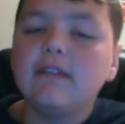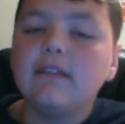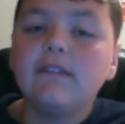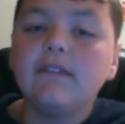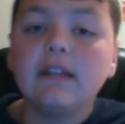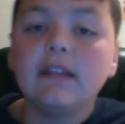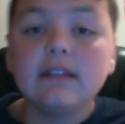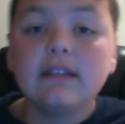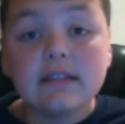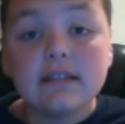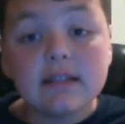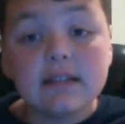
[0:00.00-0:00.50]

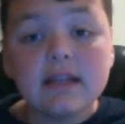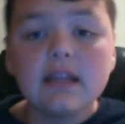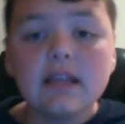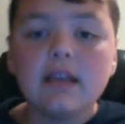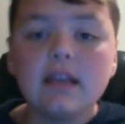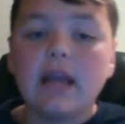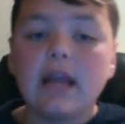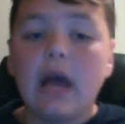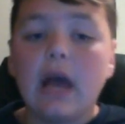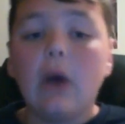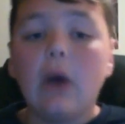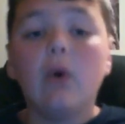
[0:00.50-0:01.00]
that is it
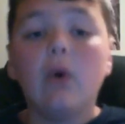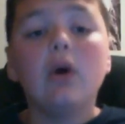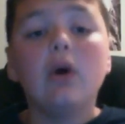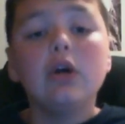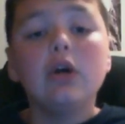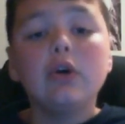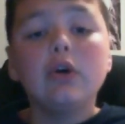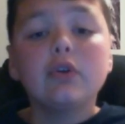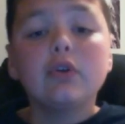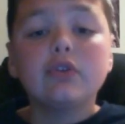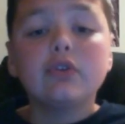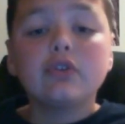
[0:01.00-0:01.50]
now.
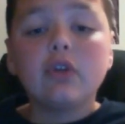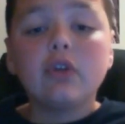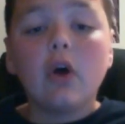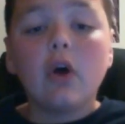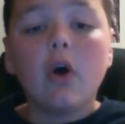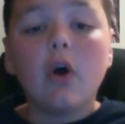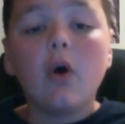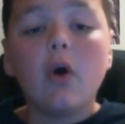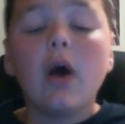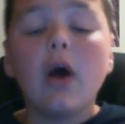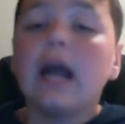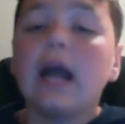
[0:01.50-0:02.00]
So
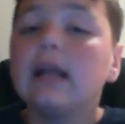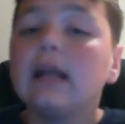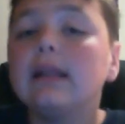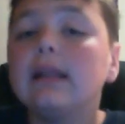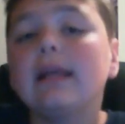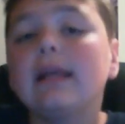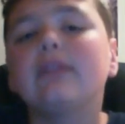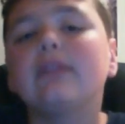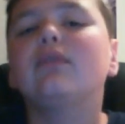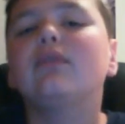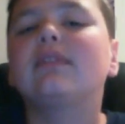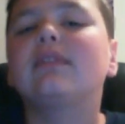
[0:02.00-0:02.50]
I'd
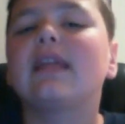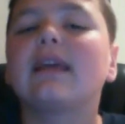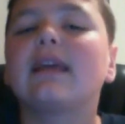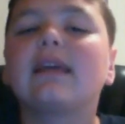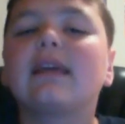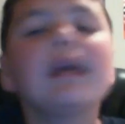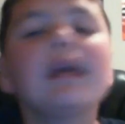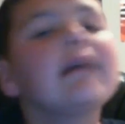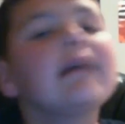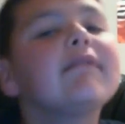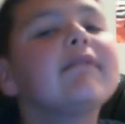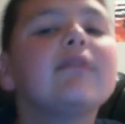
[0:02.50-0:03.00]
like to thank
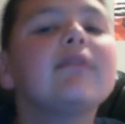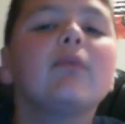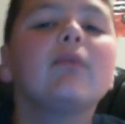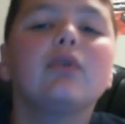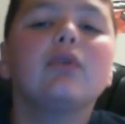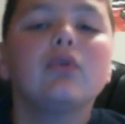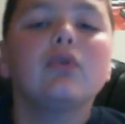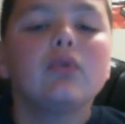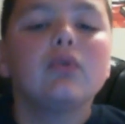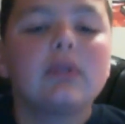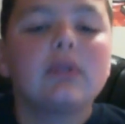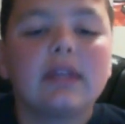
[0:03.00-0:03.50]
everyone
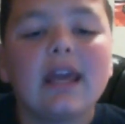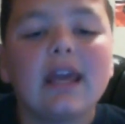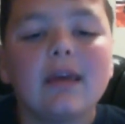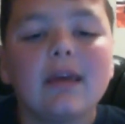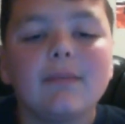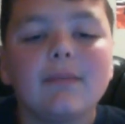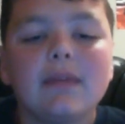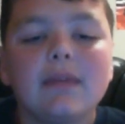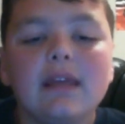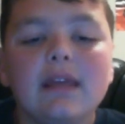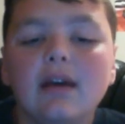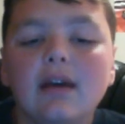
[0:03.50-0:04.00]
who came
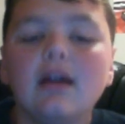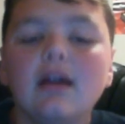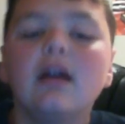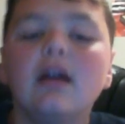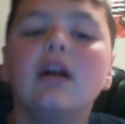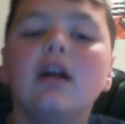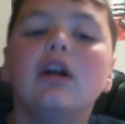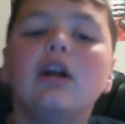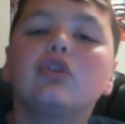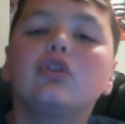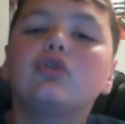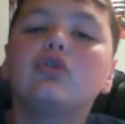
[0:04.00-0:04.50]
here
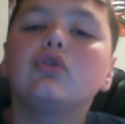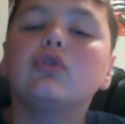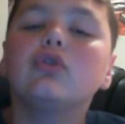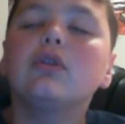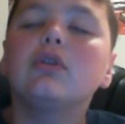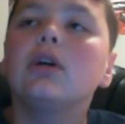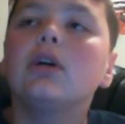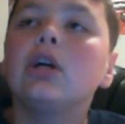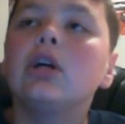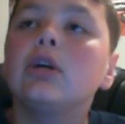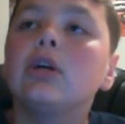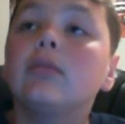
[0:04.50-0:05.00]
to
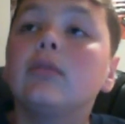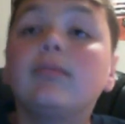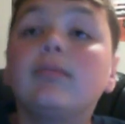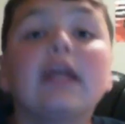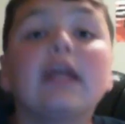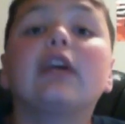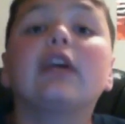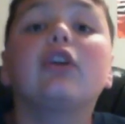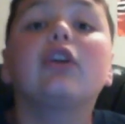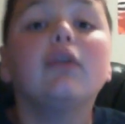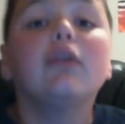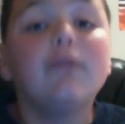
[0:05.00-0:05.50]

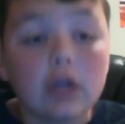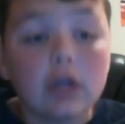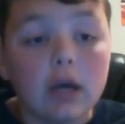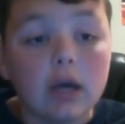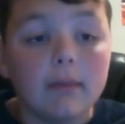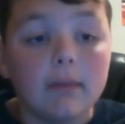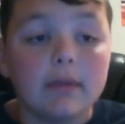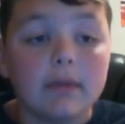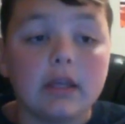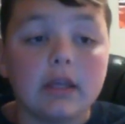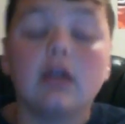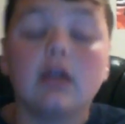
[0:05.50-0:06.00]
thank you for
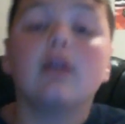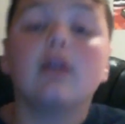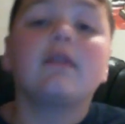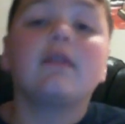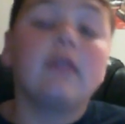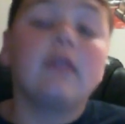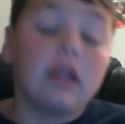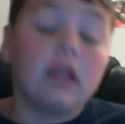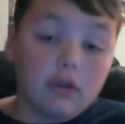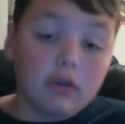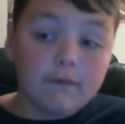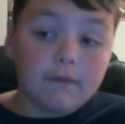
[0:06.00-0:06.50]
coming here.
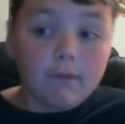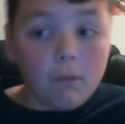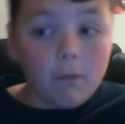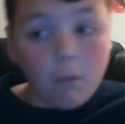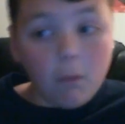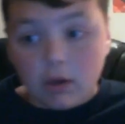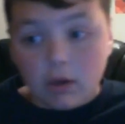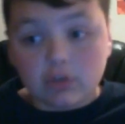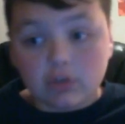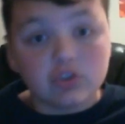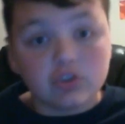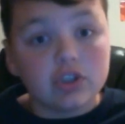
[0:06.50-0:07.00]
Thank you for
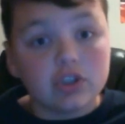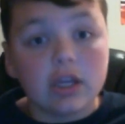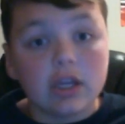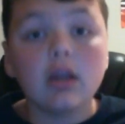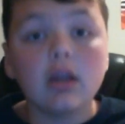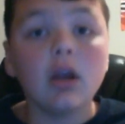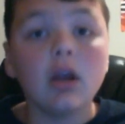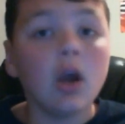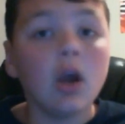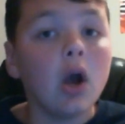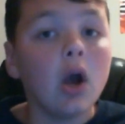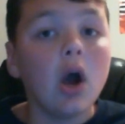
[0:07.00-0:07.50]
watching.
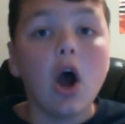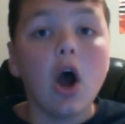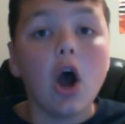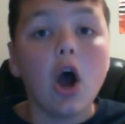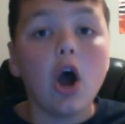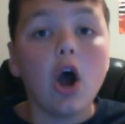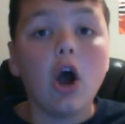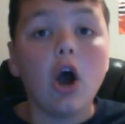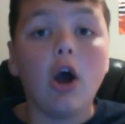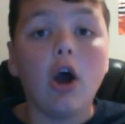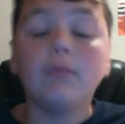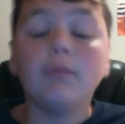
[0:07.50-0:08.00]

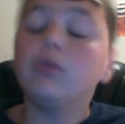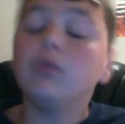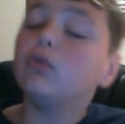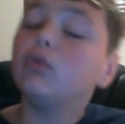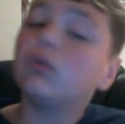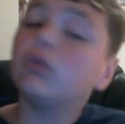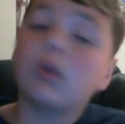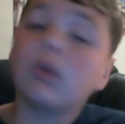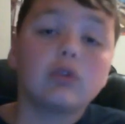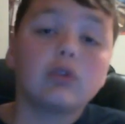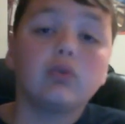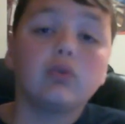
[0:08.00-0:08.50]
You do
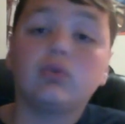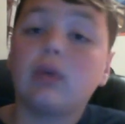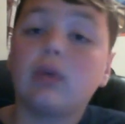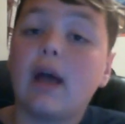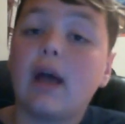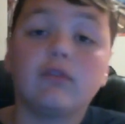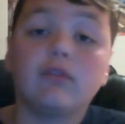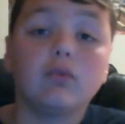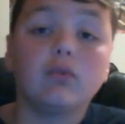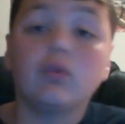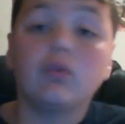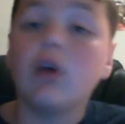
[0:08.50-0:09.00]
not
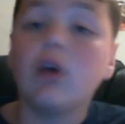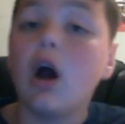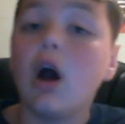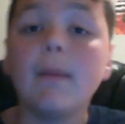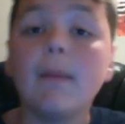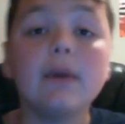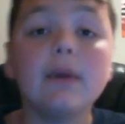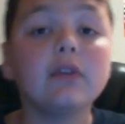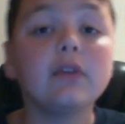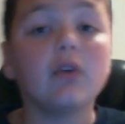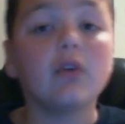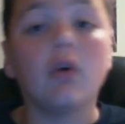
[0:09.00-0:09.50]
have to
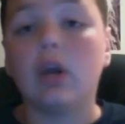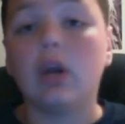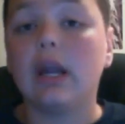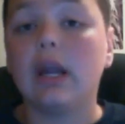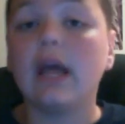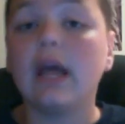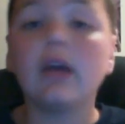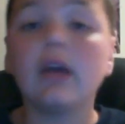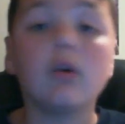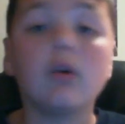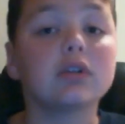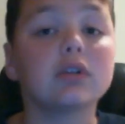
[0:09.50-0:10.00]
comment or
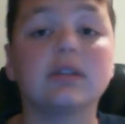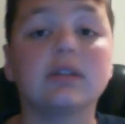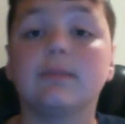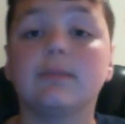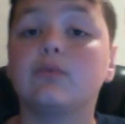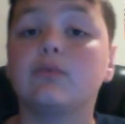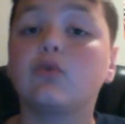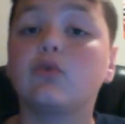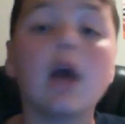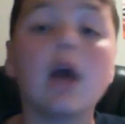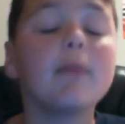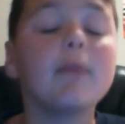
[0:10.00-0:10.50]
like or
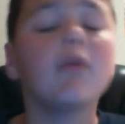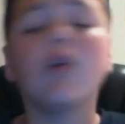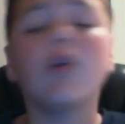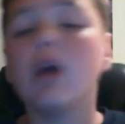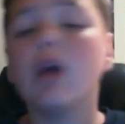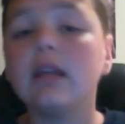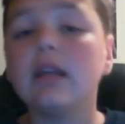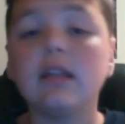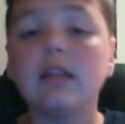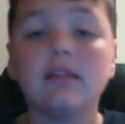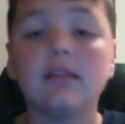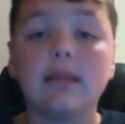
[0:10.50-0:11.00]
subscribe or
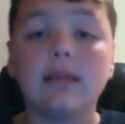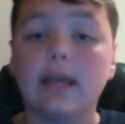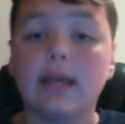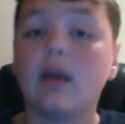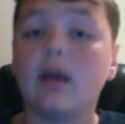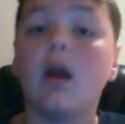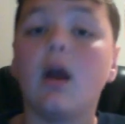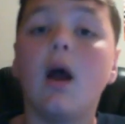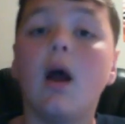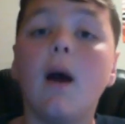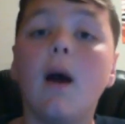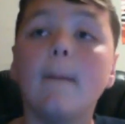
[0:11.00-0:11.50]
anything.
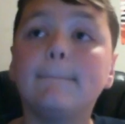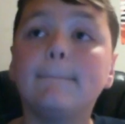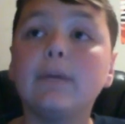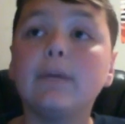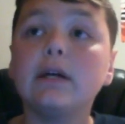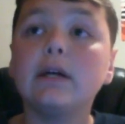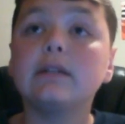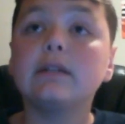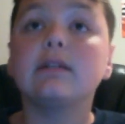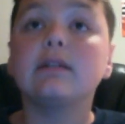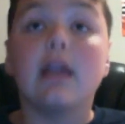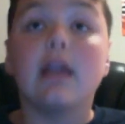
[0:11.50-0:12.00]

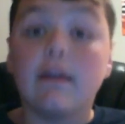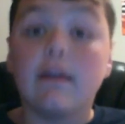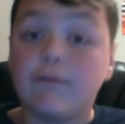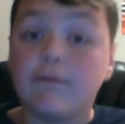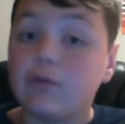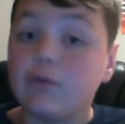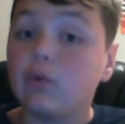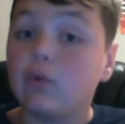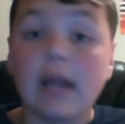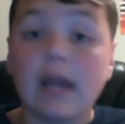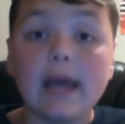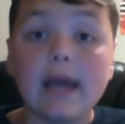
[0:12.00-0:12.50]
But if
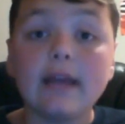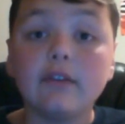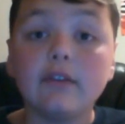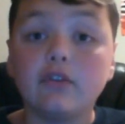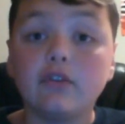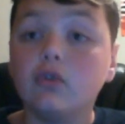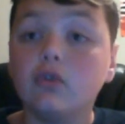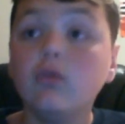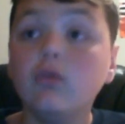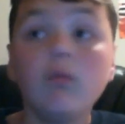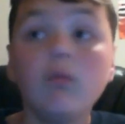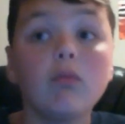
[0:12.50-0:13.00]
you'd like
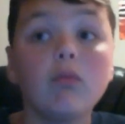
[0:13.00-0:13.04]
to,